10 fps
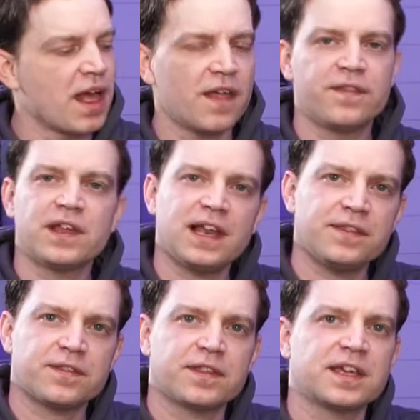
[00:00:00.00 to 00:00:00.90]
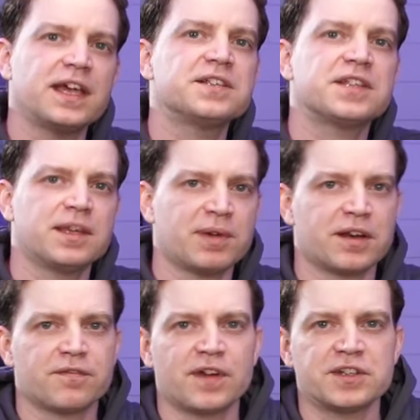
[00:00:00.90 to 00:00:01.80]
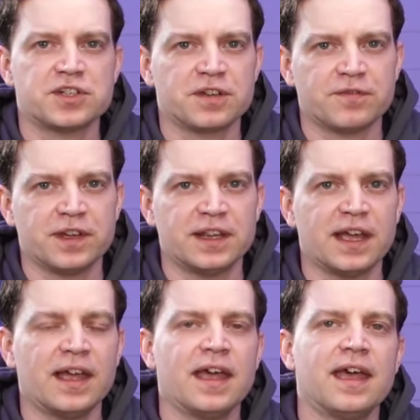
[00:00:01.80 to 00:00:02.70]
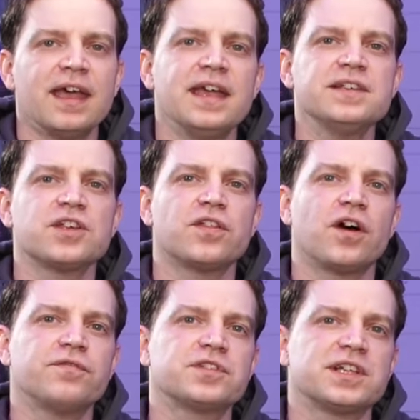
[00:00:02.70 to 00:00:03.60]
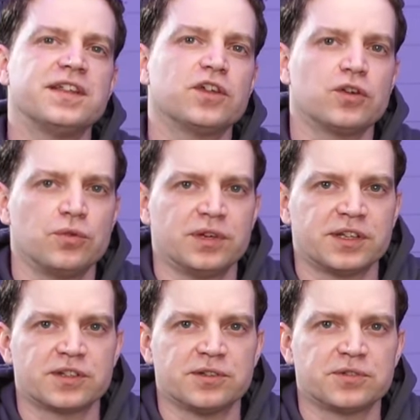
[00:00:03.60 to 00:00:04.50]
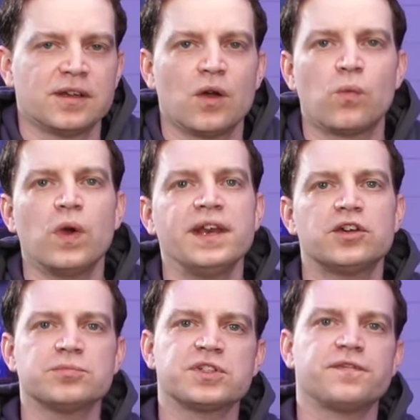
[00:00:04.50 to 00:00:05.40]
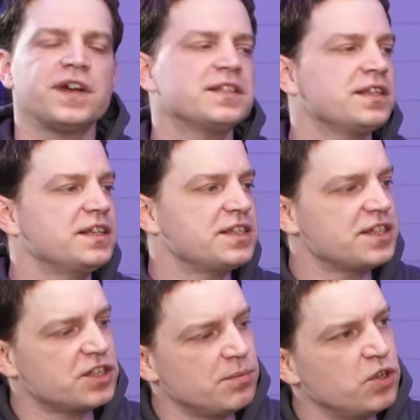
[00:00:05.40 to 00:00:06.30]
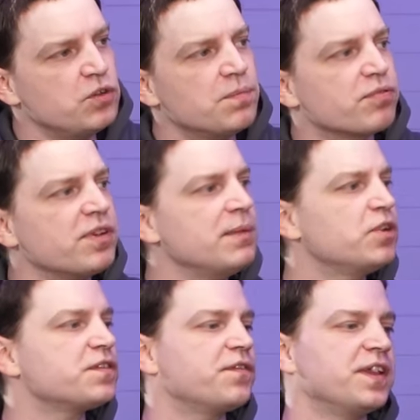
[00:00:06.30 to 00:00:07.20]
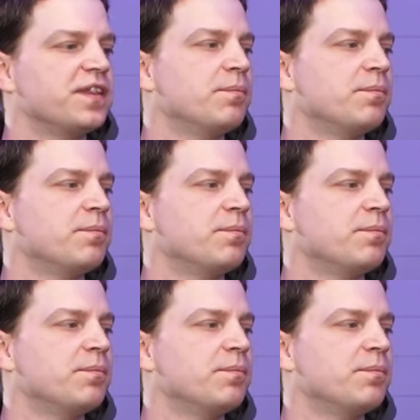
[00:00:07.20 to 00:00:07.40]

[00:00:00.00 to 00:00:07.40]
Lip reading: the length of the case and the amount of fans you can fit in there, is obviously the cooling solution. When it comes to fans in this system, you can pretty much fit them